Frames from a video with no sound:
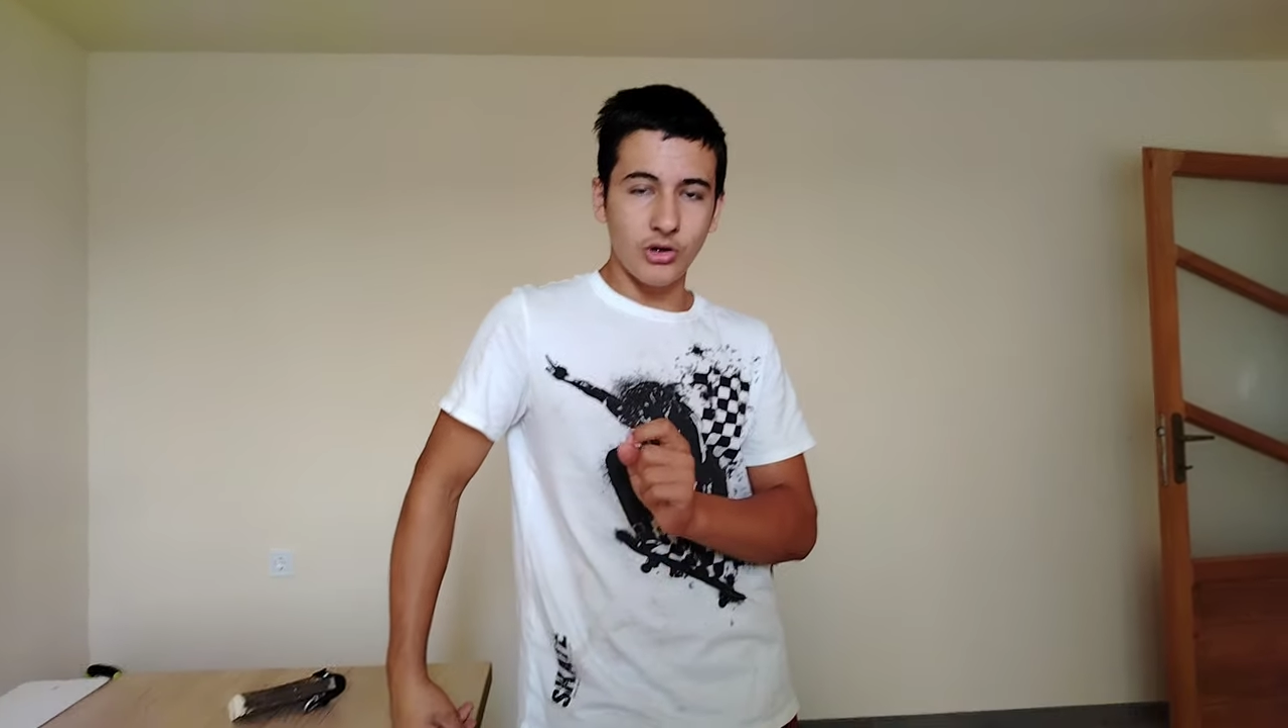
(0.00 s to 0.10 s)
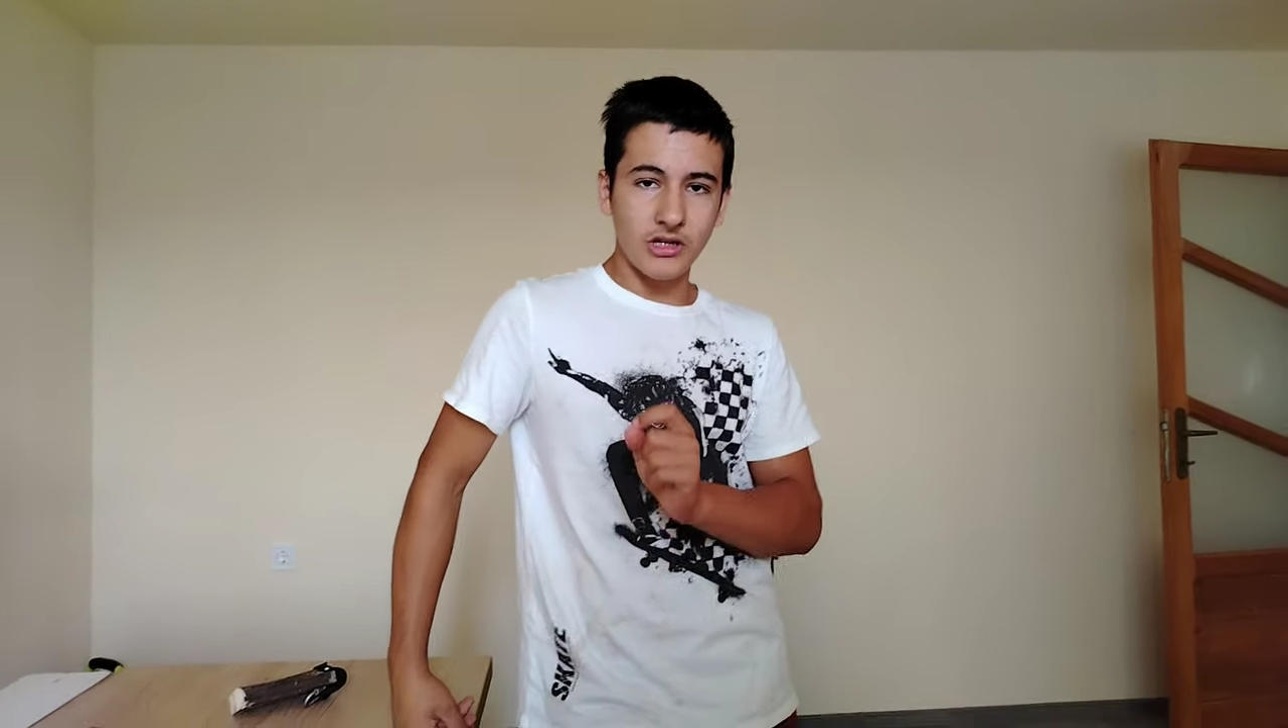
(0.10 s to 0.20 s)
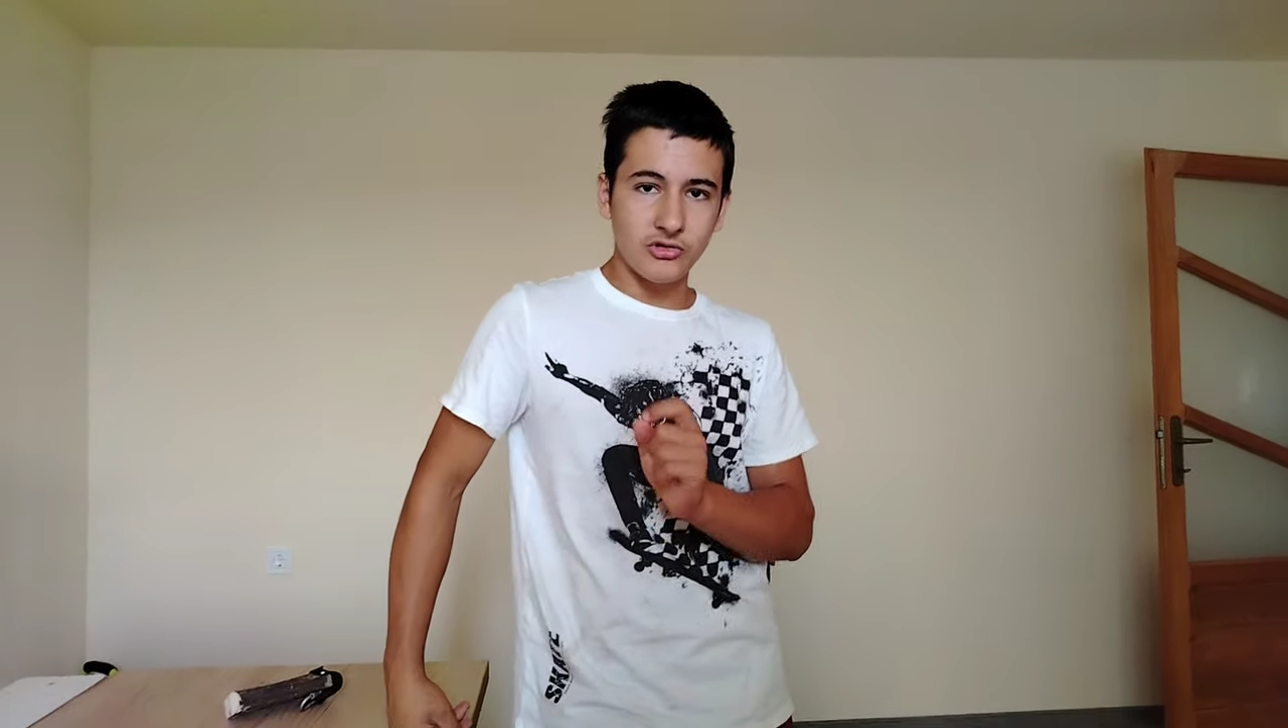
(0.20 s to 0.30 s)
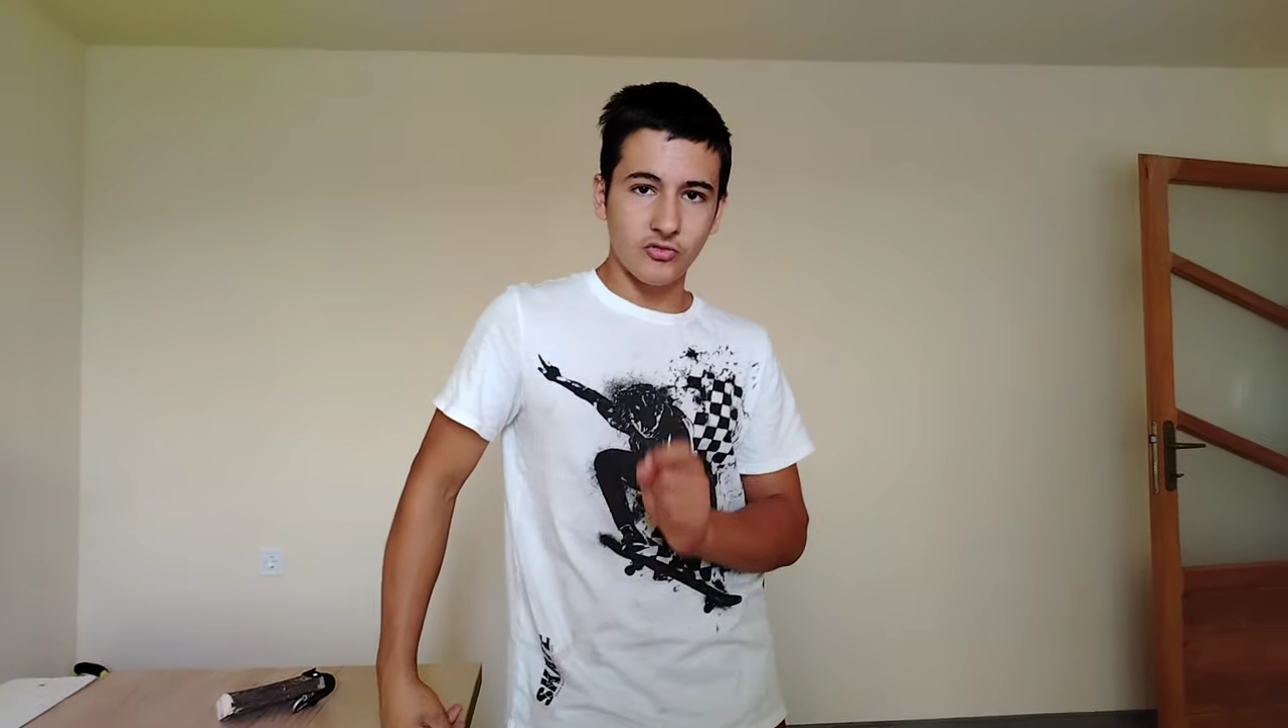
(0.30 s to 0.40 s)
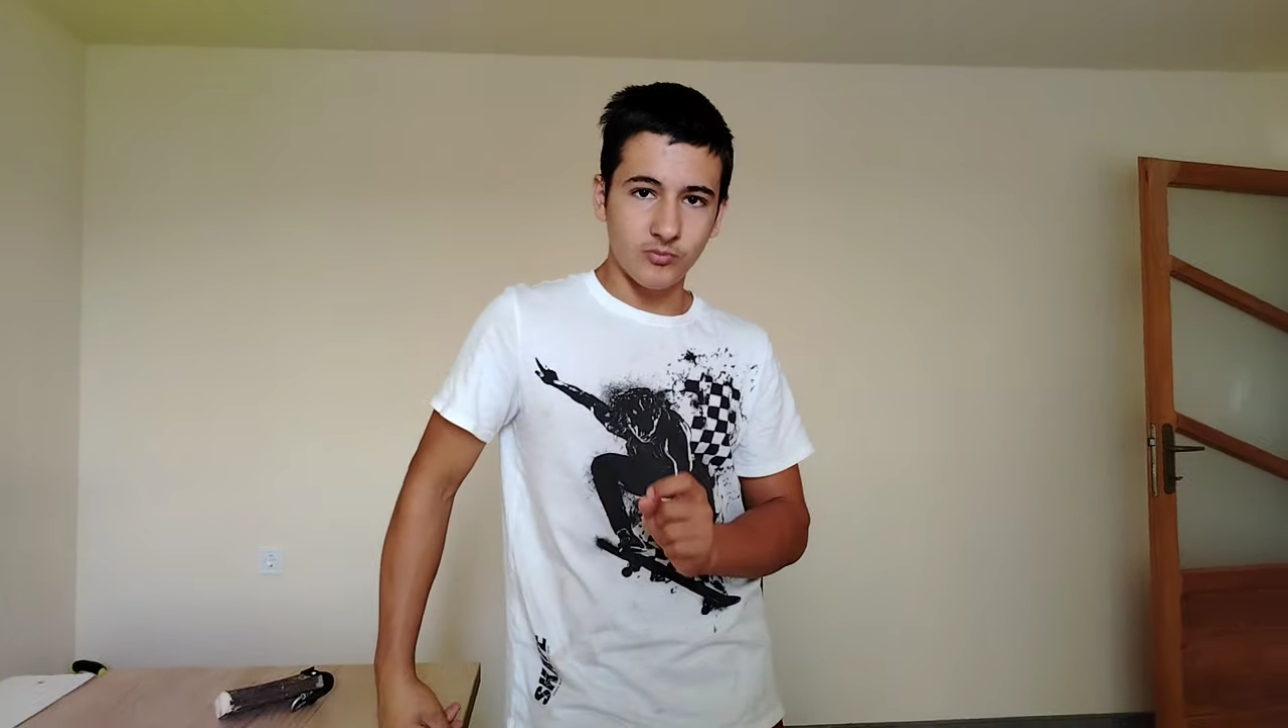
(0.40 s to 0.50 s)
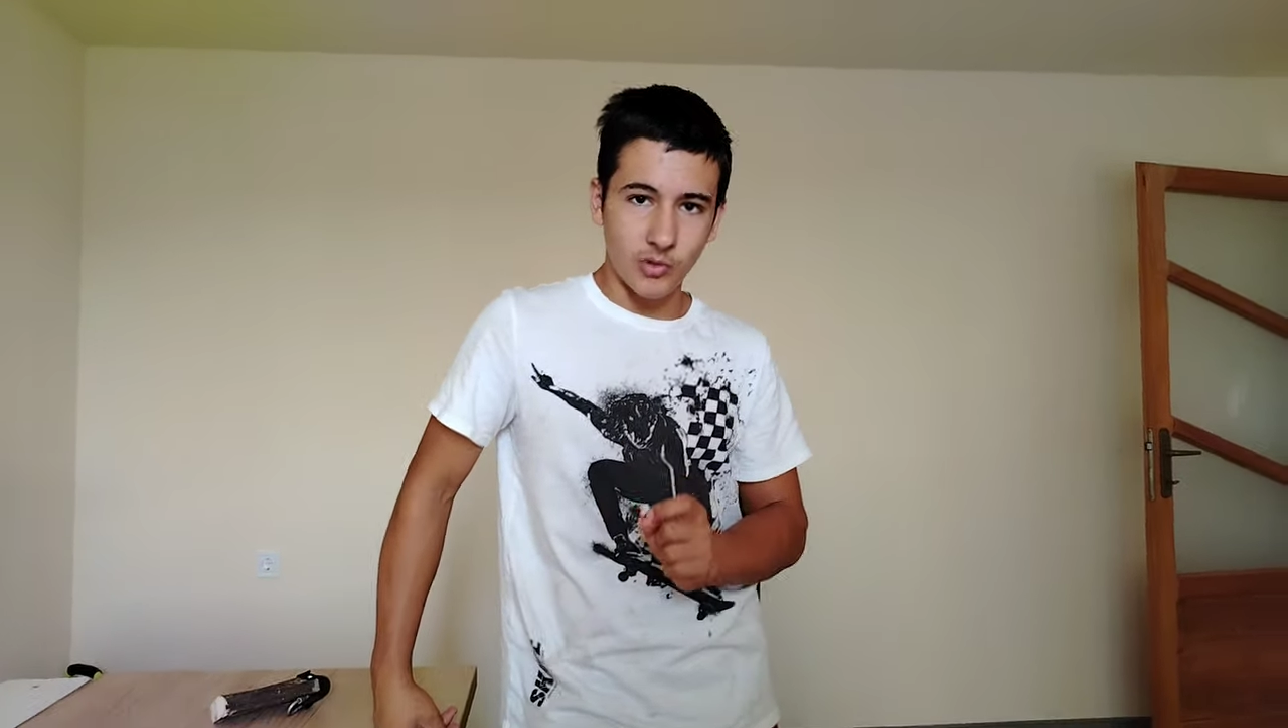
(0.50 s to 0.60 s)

range of